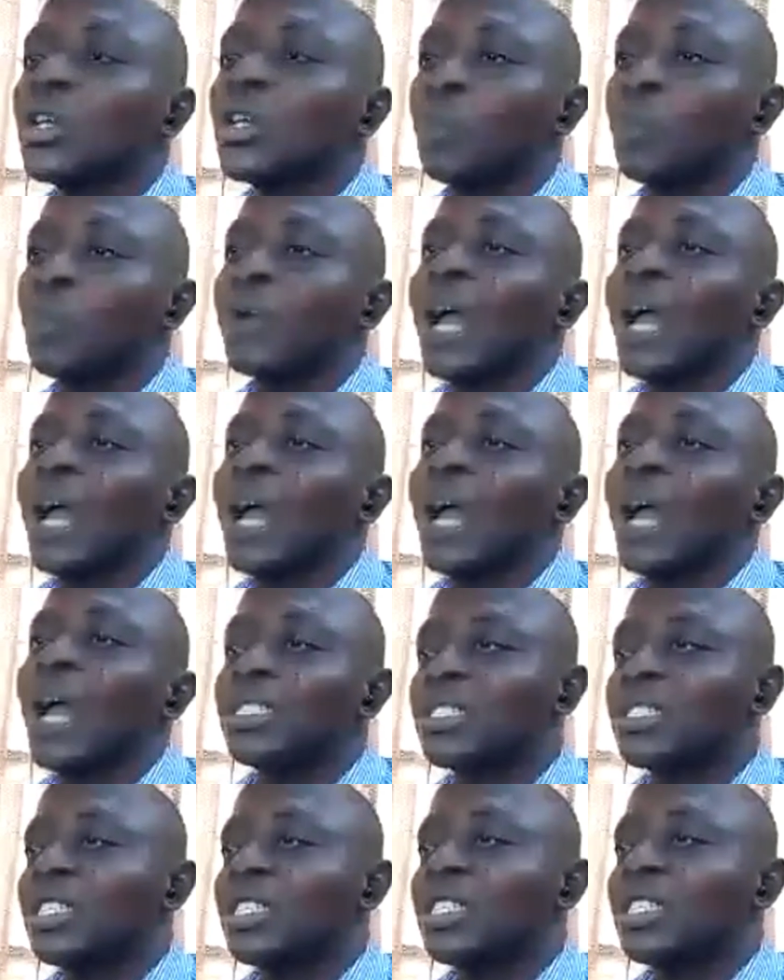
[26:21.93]
real
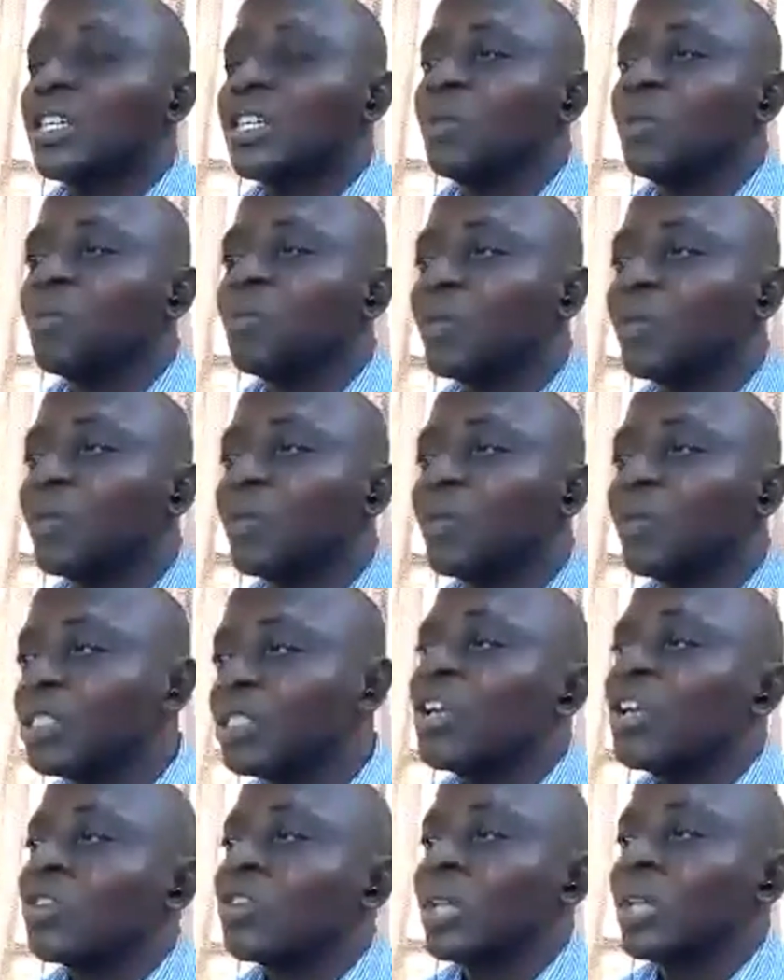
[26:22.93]
practice in
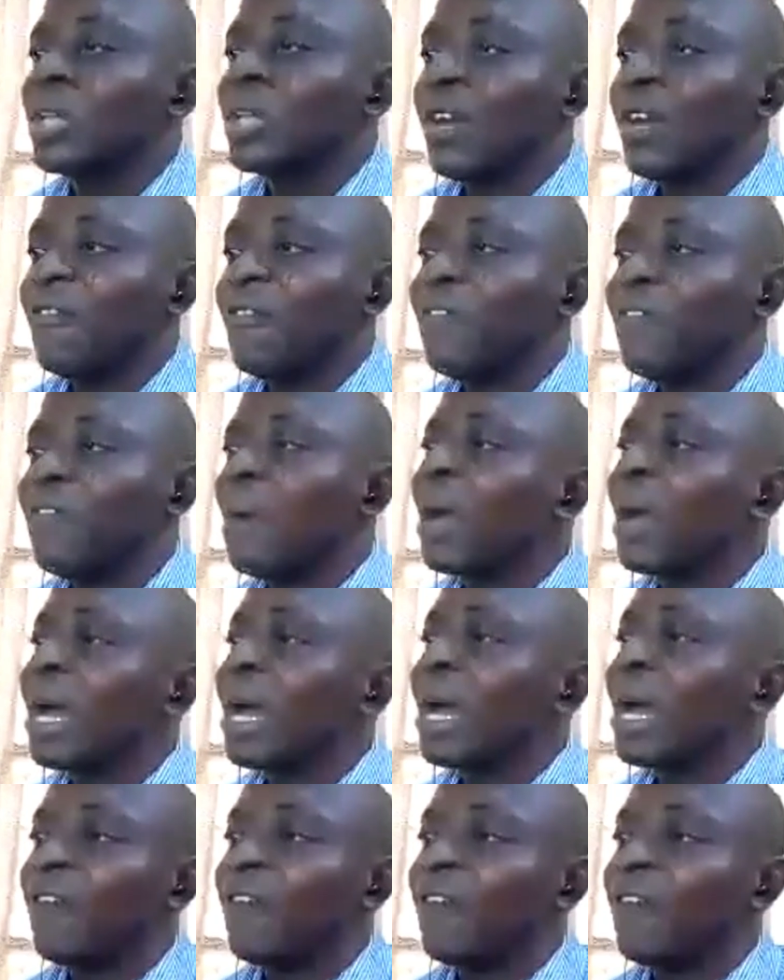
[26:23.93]
place so that
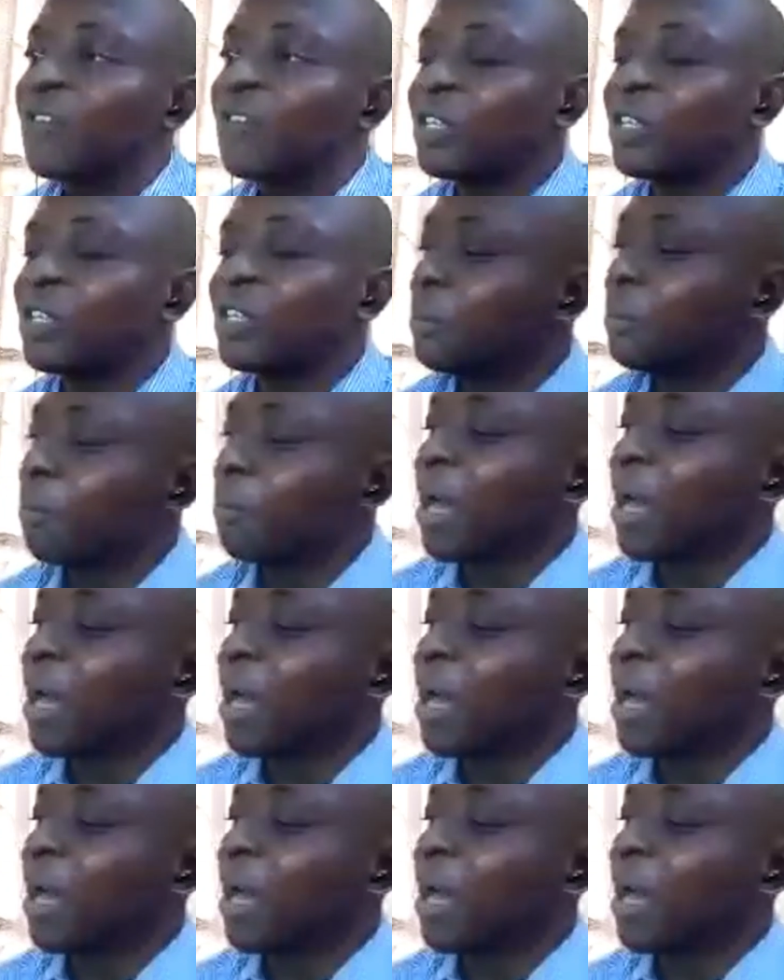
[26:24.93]
farmers can feel